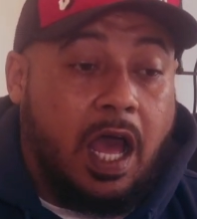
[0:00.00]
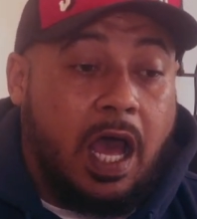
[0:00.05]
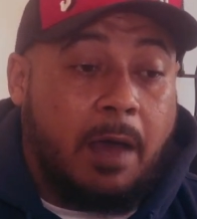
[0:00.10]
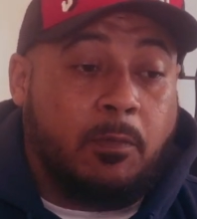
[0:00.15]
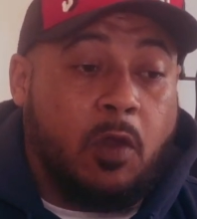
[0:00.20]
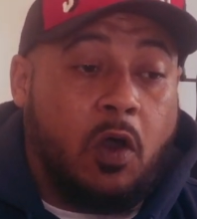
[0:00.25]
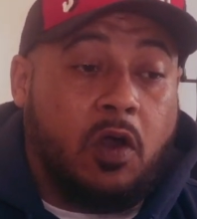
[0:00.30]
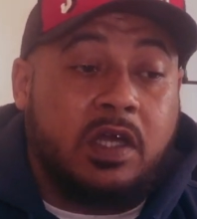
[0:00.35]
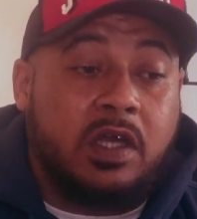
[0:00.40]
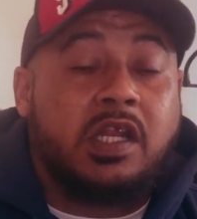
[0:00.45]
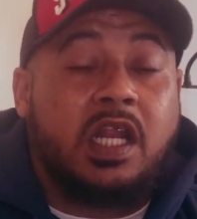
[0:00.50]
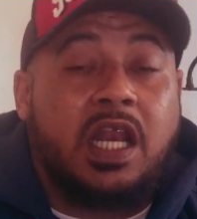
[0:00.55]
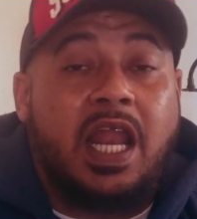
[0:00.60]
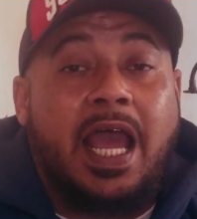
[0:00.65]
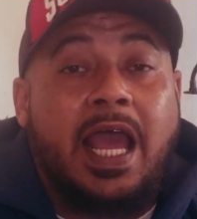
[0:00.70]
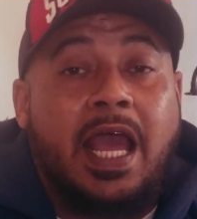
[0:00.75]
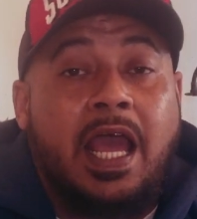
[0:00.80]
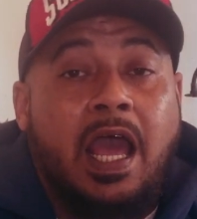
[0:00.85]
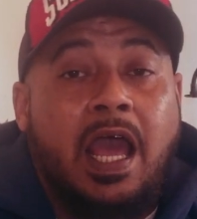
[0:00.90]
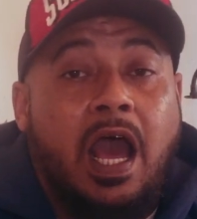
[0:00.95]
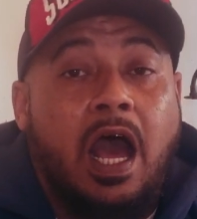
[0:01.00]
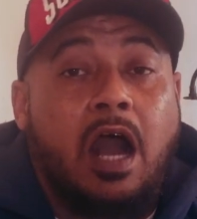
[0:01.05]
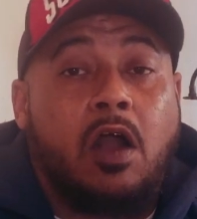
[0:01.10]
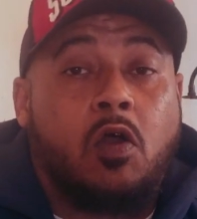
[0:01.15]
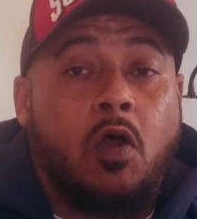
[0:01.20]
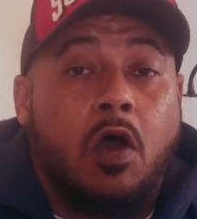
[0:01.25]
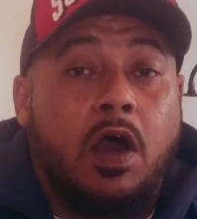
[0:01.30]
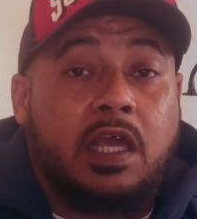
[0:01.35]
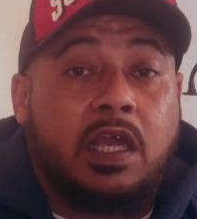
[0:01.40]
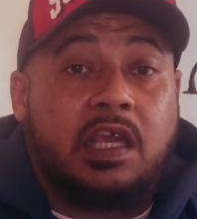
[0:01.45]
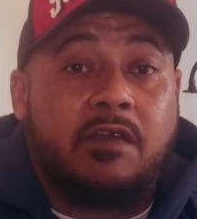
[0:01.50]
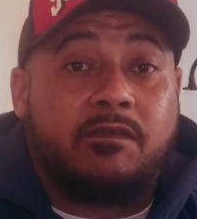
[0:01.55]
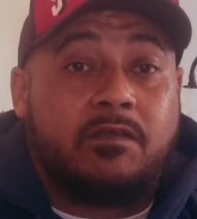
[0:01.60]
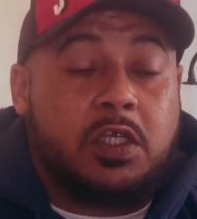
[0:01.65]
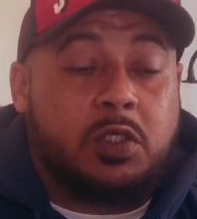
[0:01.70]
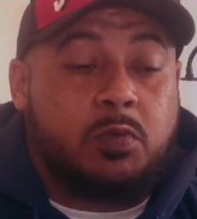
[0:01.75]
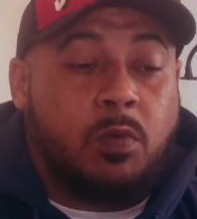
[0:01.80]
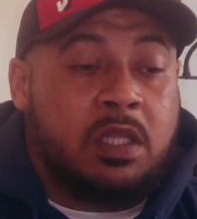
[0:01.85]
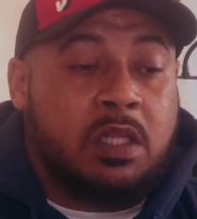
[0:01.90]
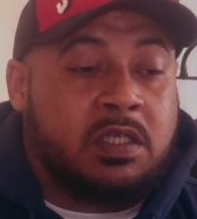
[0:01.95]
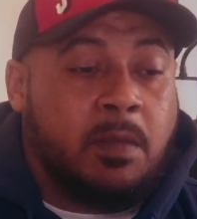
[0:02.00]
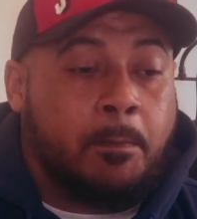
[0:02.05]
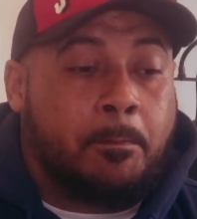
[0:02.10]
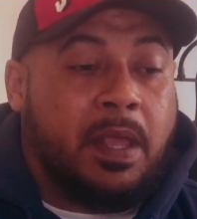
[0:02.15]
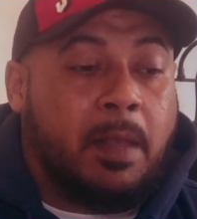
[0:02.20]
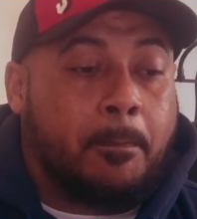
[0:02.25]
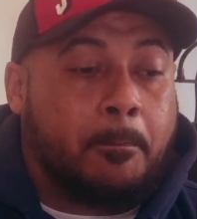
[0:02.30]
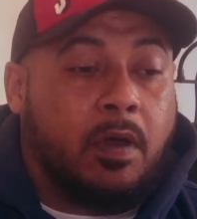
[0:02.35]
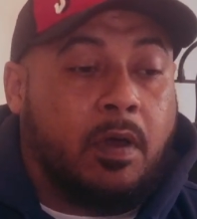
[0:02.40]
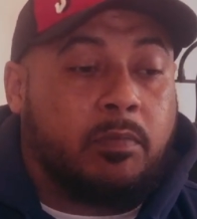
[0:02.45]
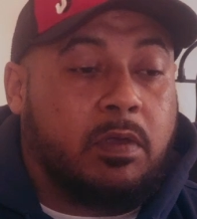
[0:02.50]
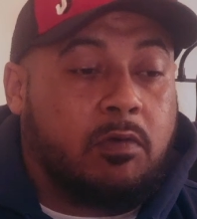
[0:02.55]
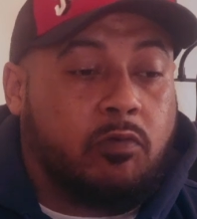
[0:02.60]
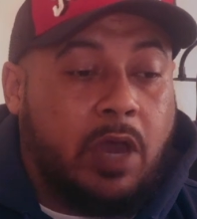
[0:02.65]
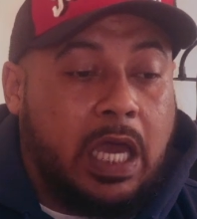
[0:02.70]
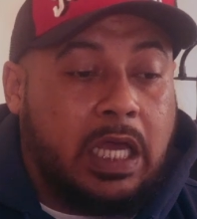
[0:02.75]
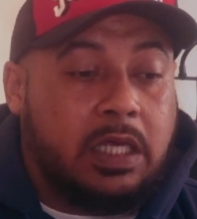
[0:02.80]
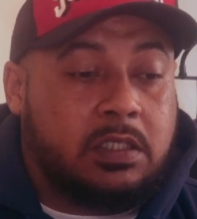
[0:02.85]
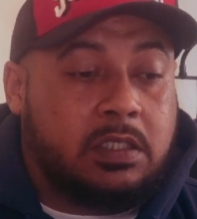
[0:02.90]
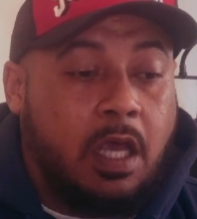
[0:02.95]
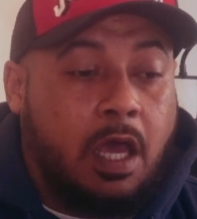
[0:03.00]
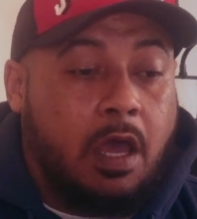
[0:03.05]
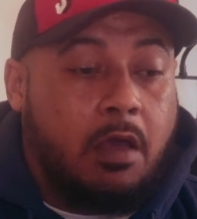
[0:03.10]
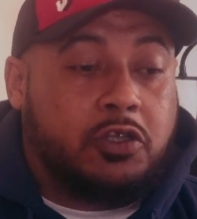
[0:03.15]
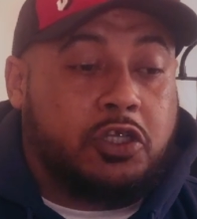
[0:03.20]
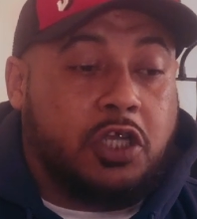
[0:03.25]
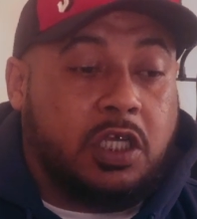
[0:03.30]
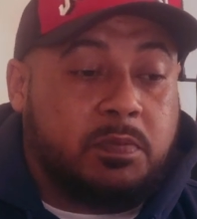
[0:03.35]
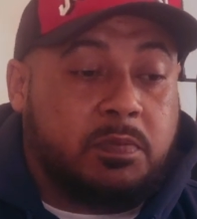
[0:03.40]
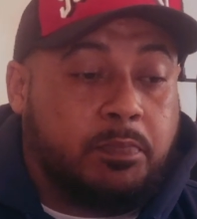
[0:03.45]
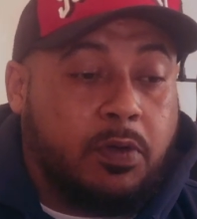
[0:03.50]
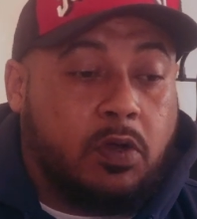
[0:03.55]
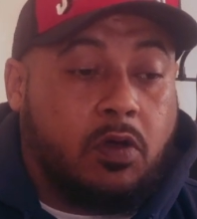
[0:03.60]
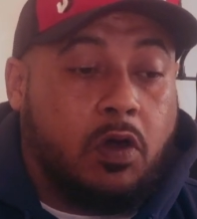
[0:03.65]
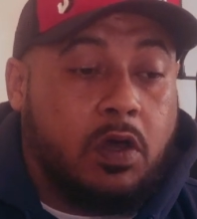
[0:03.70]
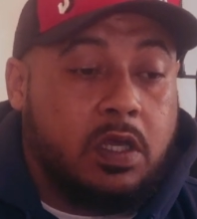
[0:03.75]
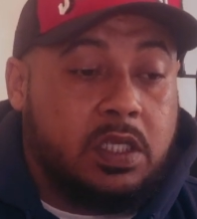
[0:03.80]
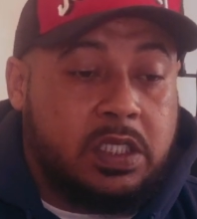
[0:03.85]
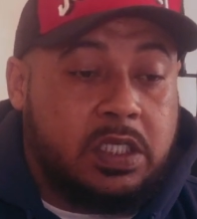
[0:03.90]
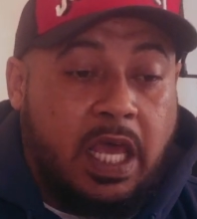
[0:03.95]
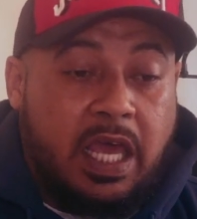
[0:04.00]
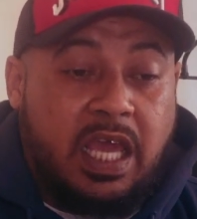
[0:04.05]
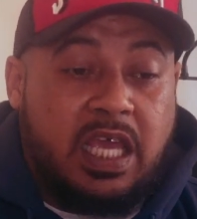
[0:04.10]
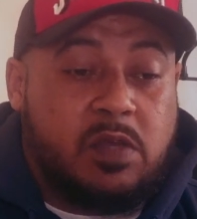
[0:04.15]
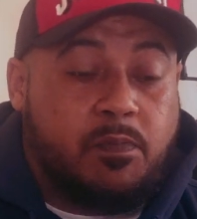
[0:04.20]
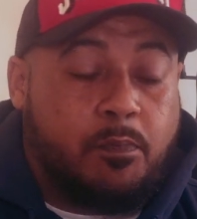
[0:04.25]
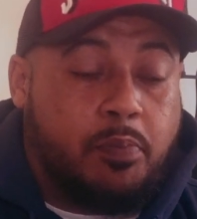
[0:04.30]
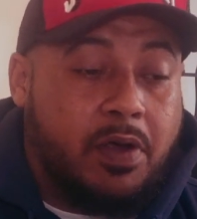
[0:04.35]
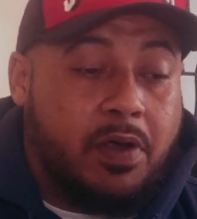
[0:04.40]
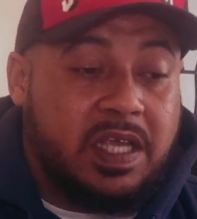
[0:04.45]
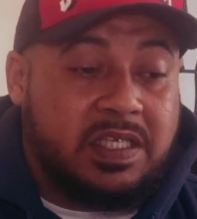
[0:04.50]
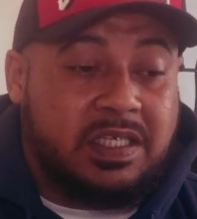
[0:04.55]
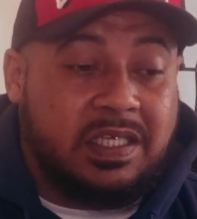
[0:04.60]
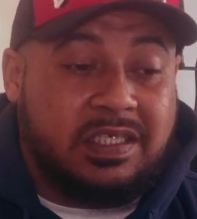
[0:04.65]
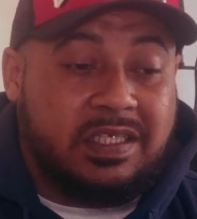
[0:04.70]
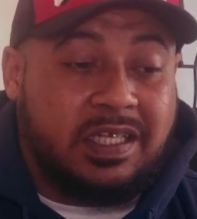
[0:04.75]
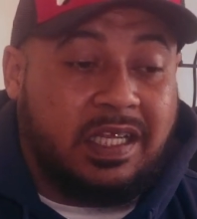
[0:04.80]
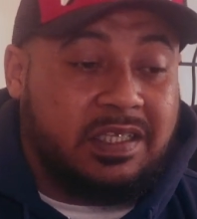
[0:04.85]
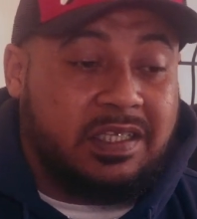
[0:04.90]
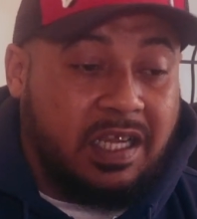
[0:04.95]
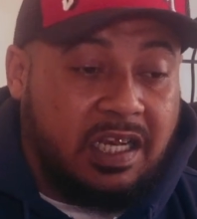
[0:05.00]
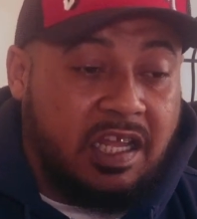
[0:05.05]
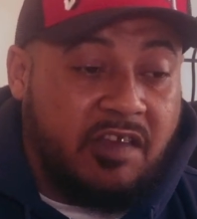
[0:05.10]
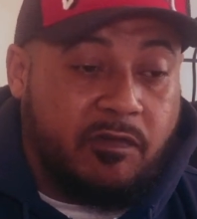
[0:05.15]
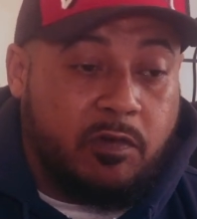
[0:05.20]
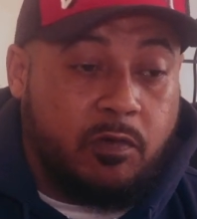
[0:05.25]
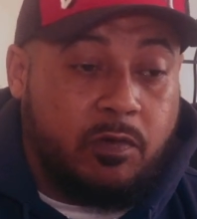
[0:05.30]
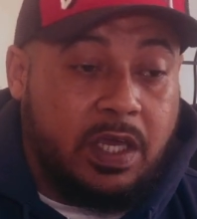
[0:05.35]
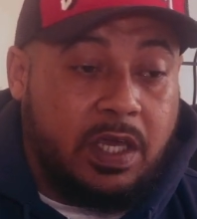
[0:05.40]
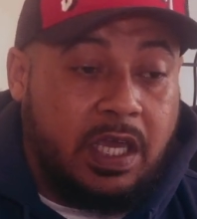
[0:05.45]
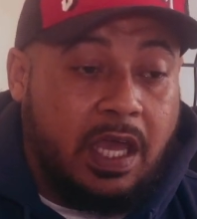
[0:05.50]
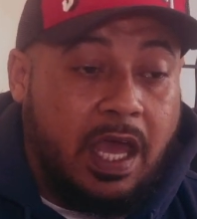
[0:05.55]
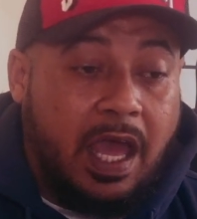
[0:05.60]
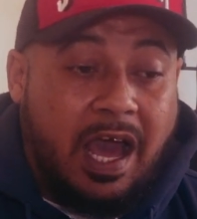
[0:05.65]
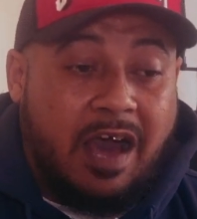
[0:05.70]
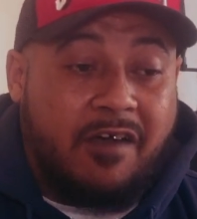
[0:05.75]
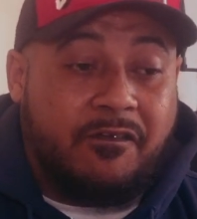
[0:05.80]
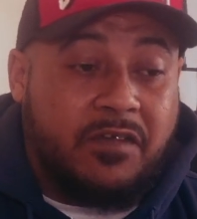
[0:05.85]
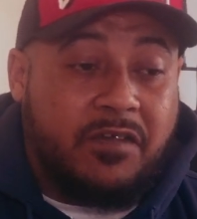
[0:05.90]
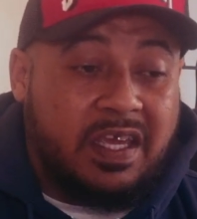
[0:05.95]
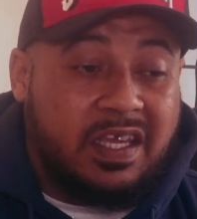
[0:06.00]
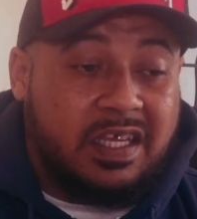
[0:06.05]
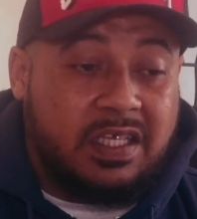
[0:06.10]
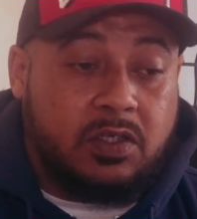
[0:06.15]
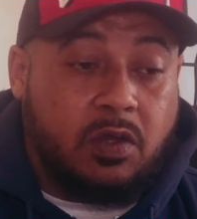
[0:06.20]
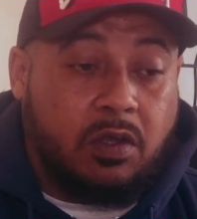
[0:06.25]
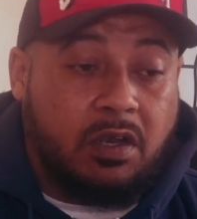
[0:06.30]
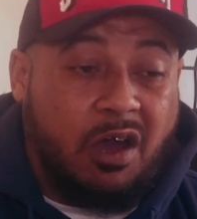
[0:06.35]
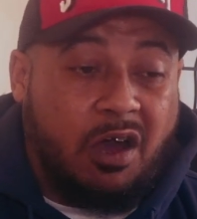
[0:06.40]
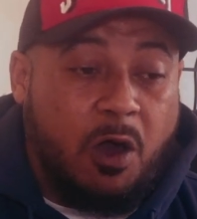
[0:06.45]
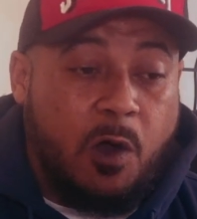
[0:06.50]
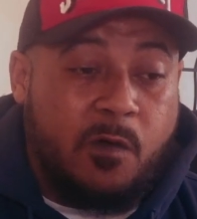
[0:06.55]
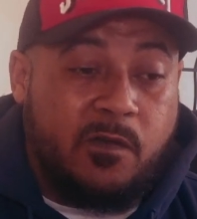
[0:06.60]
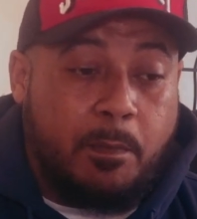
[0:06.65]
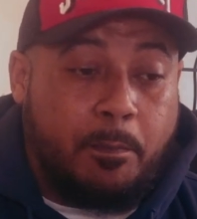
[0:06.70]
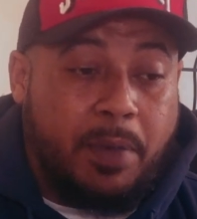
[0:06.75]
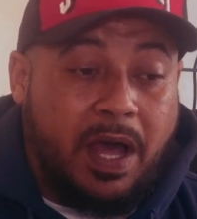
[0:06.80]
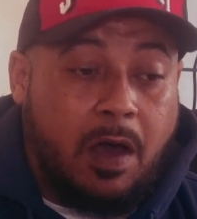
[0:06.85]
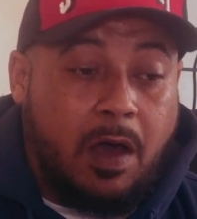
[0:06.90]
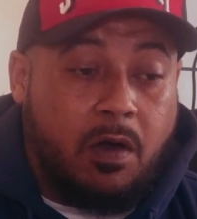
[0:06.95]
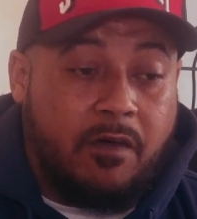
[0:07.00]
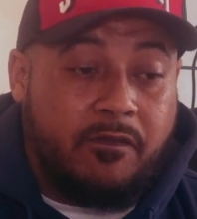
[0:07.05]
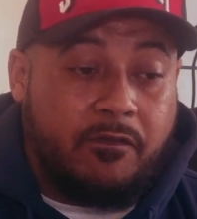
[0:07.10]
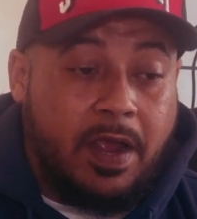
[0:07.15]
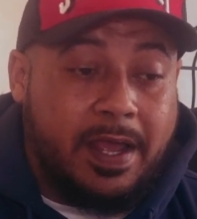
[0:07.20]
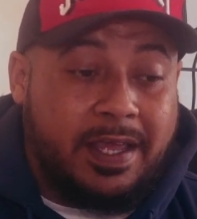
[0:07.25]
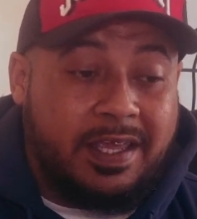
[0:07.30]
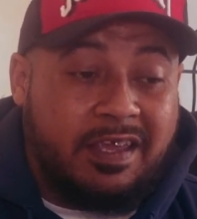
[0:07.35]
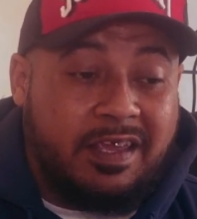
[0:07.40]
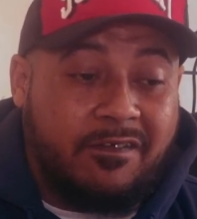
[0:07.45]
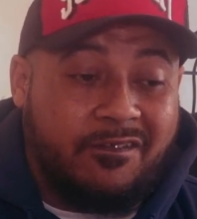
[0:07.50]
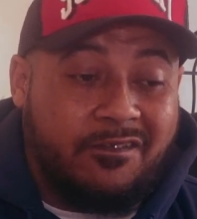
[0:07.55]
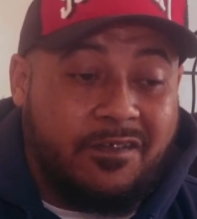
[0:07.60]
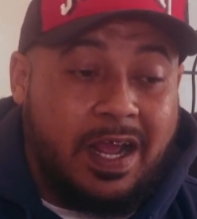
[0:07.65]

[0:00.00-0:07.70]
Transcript: I'm not gonna lie, I've got to give this one to Big Bobby Rex just because his presence and delivery, I think, is gonna overpower Frankie.